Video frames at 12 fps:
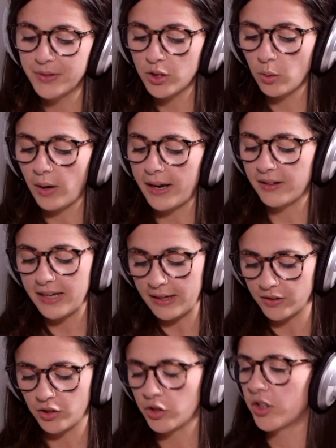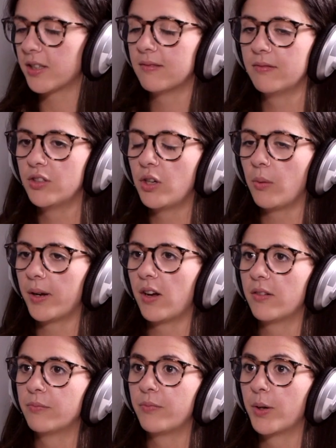So just going
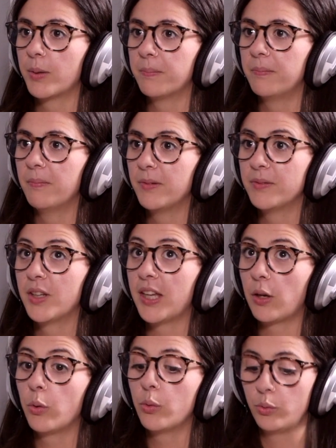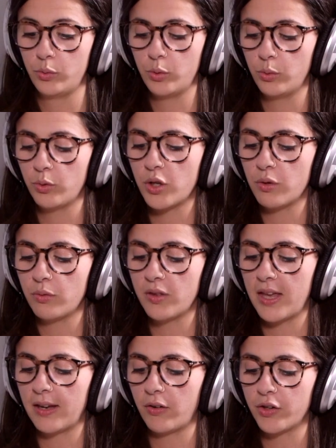on for like who you
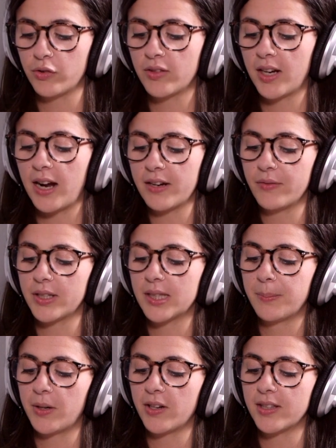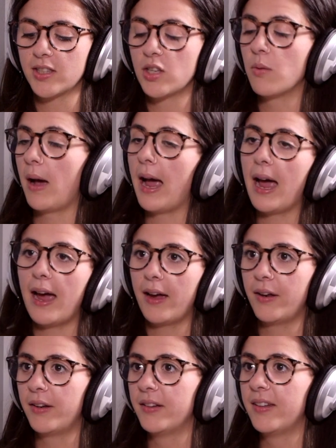think or the kind of experience you
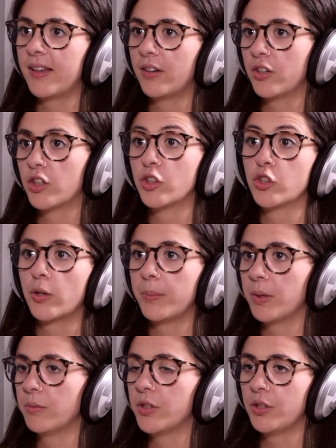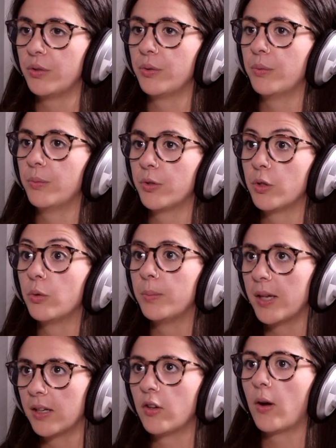had that could contribute to you
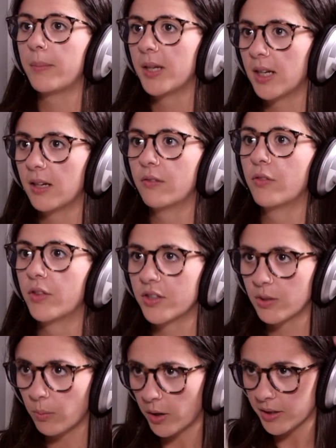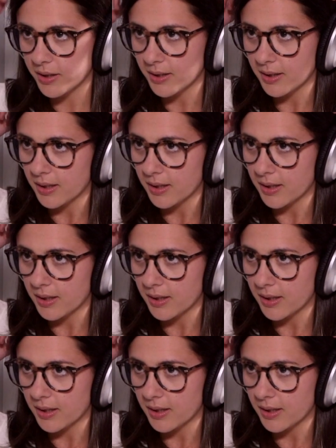being nominated for this award.